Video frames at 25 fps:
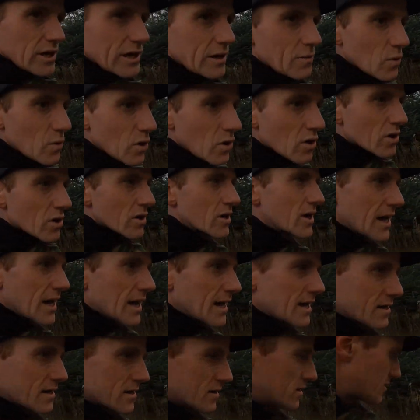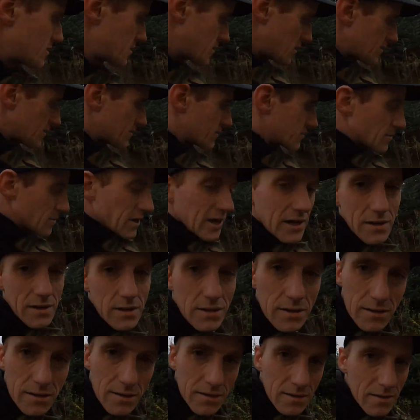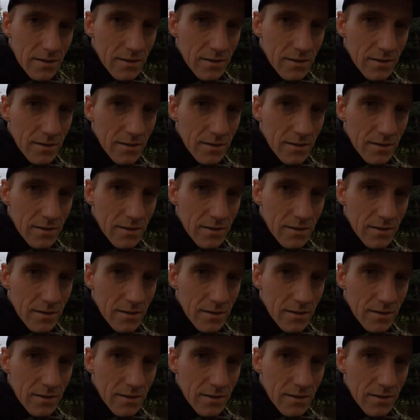like water tanks and stuff as well